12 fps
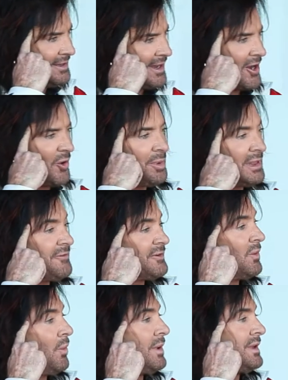I don't believe in
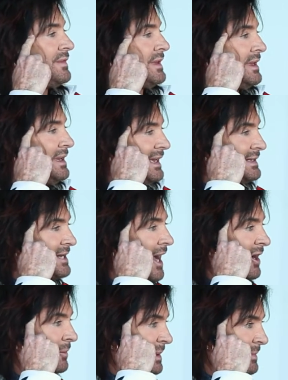the
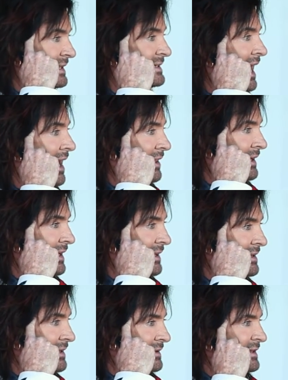entitlement mentality.
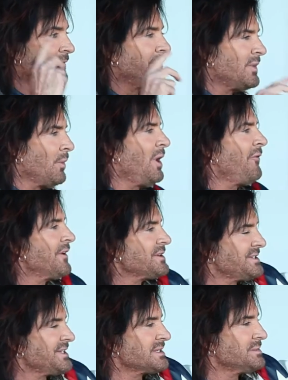The welfare
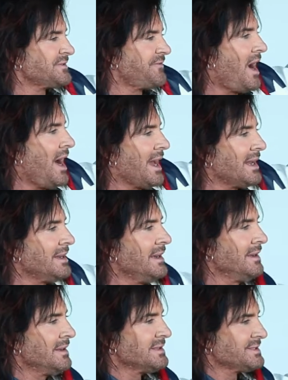system's fine,
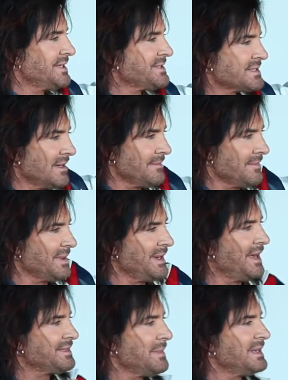the system, but
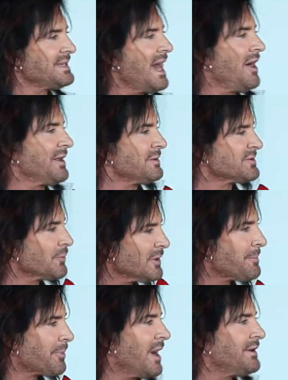not the mentality. I was
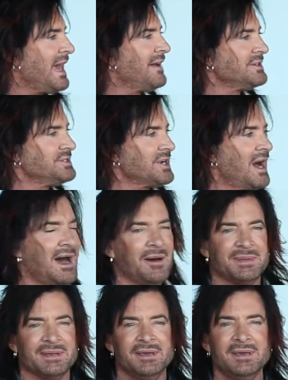really proud to have a
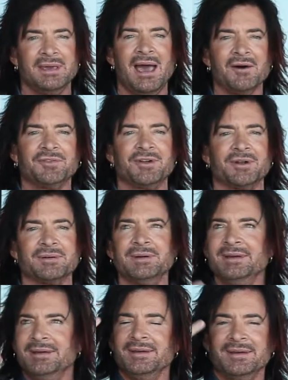job and out there,
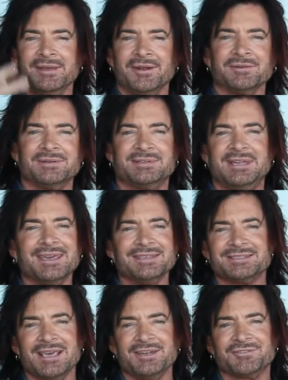digging
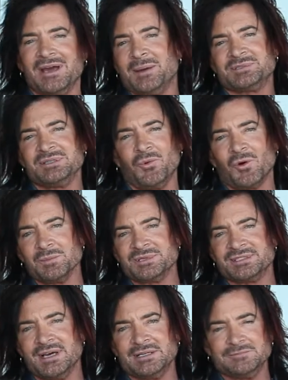sand traps in the warm
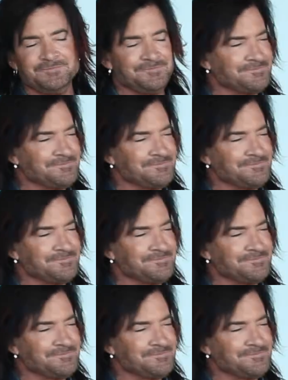sun.